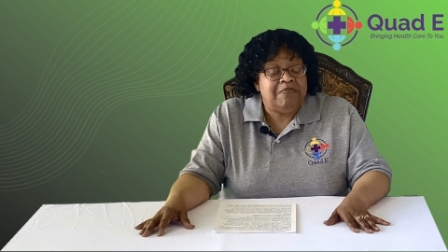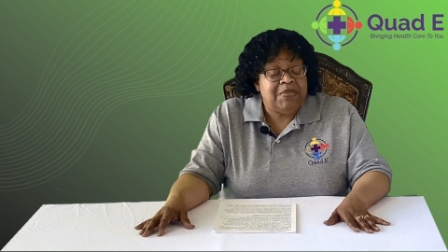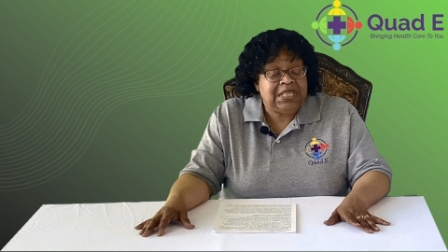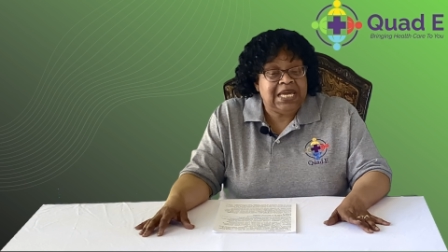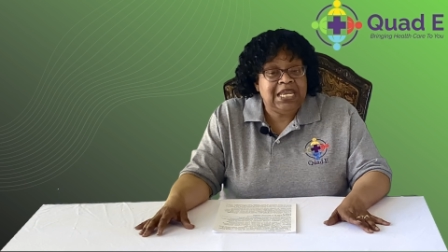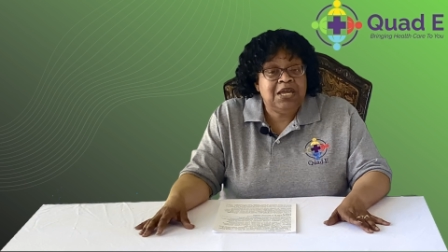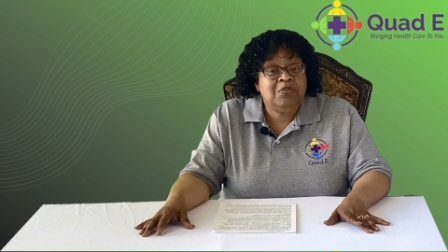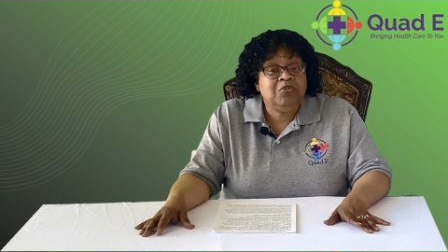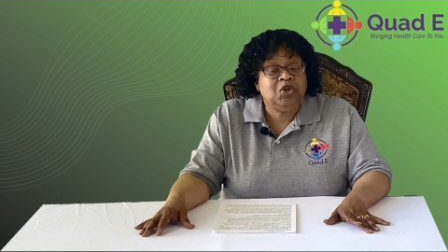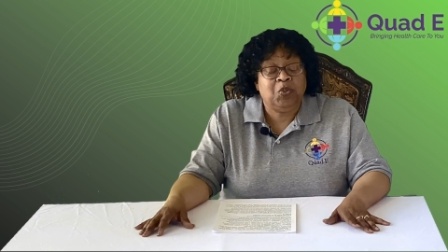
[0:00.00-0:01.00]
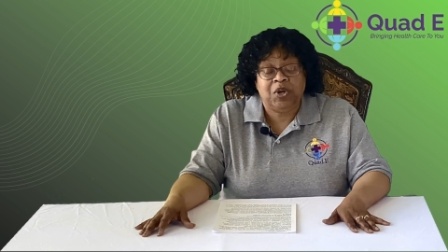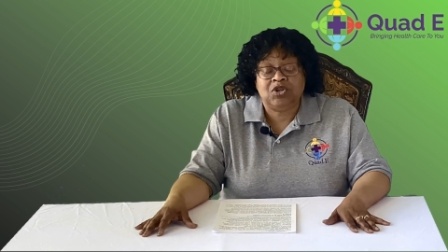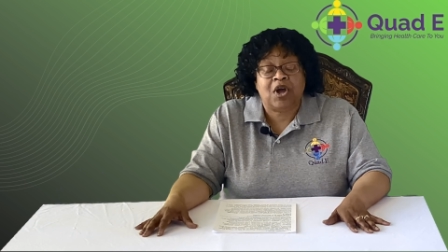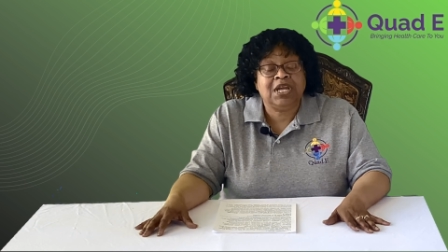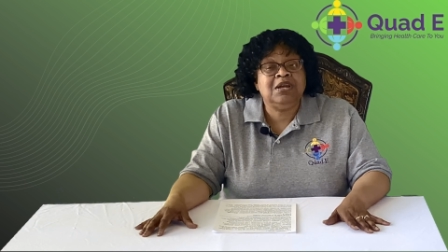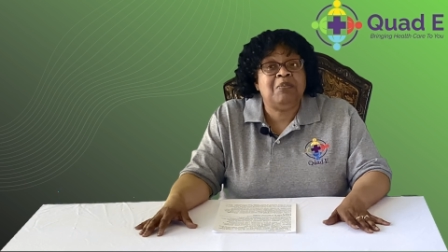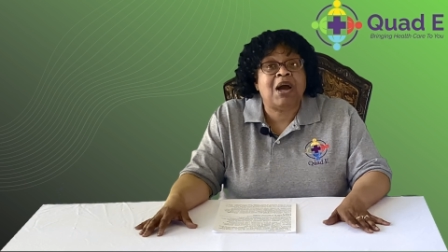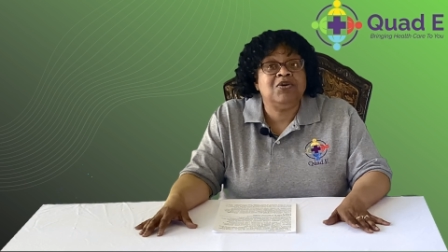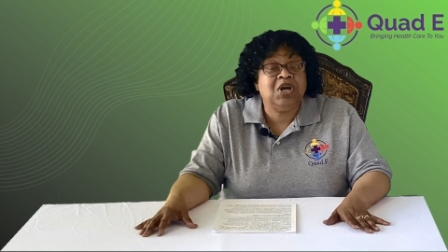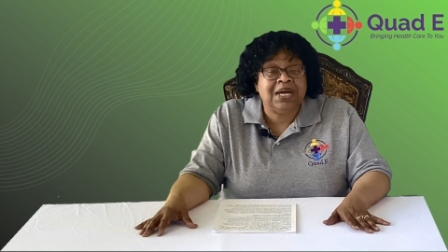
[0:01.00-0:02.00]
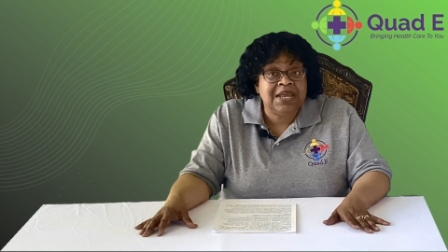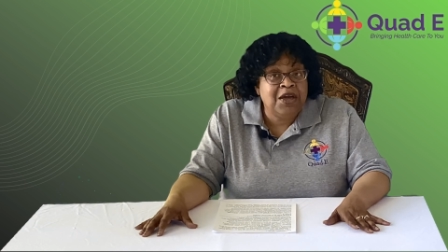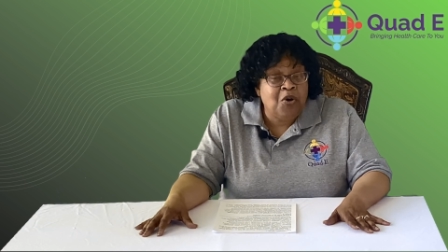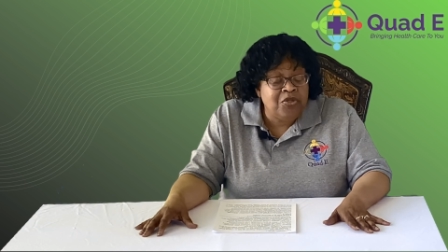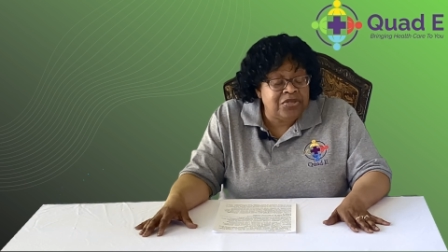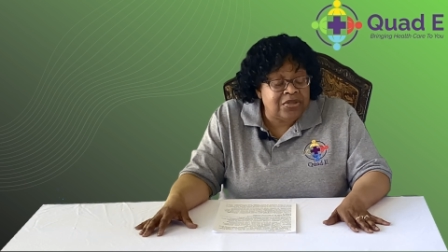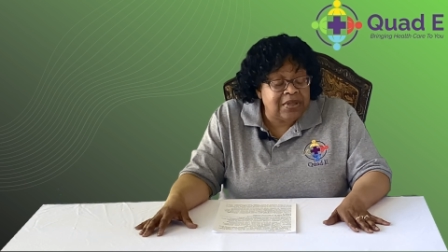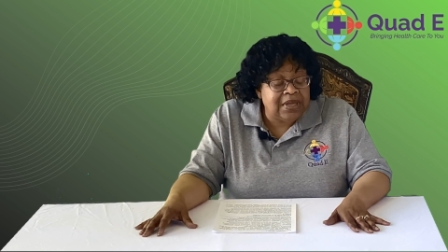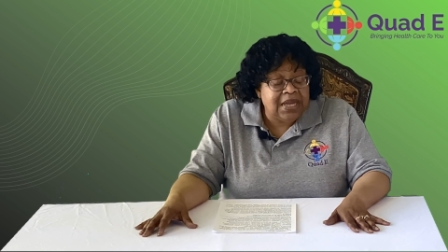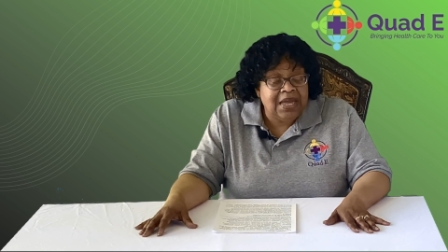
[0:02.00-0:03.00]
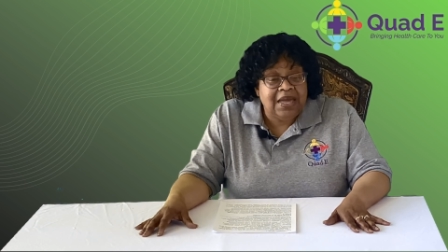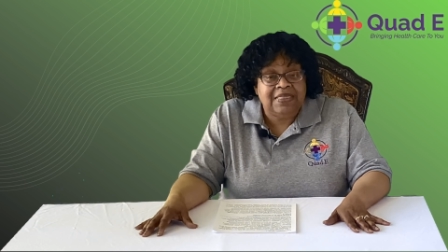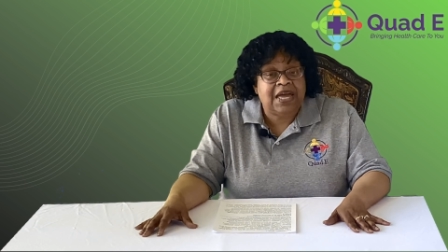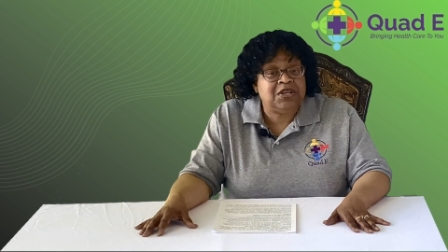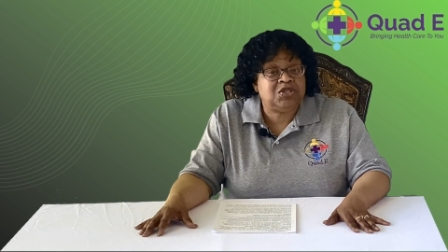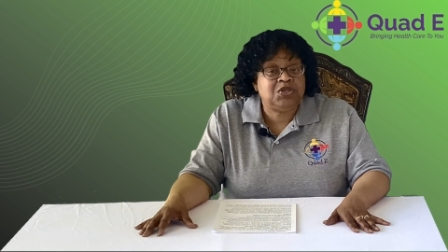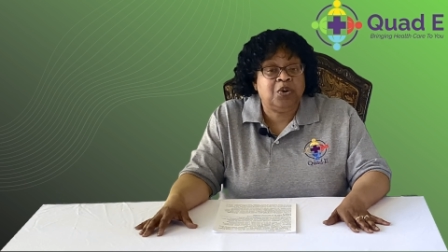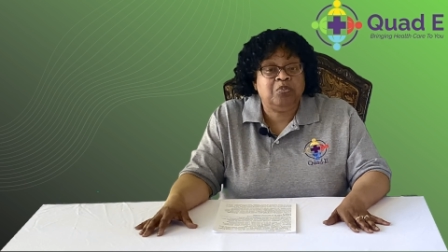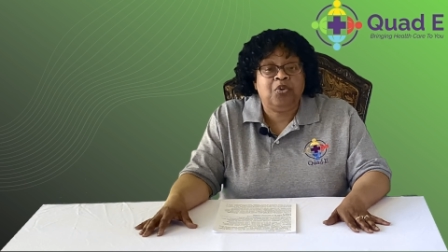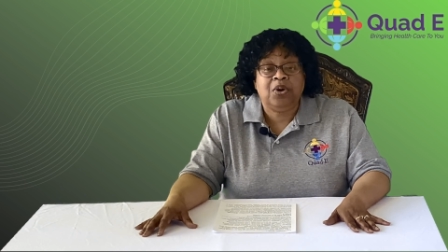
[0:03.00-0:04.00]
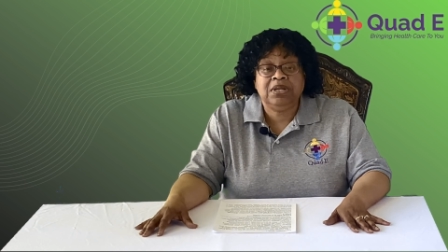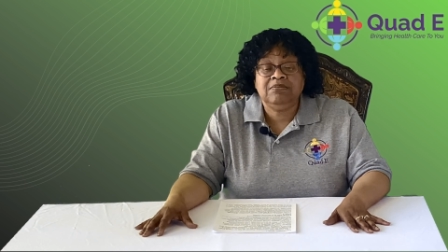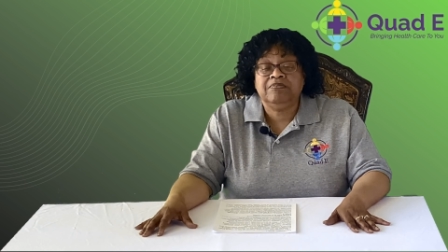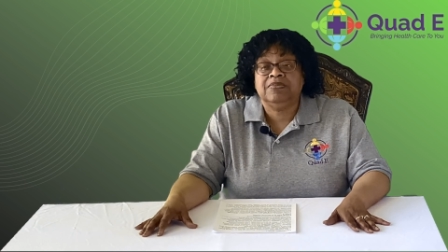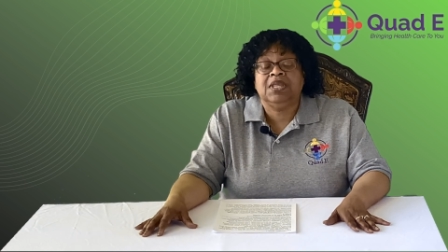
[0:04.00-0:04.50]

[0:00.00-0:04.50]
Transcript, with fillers: millennium, we're talking about gut health. That is so important.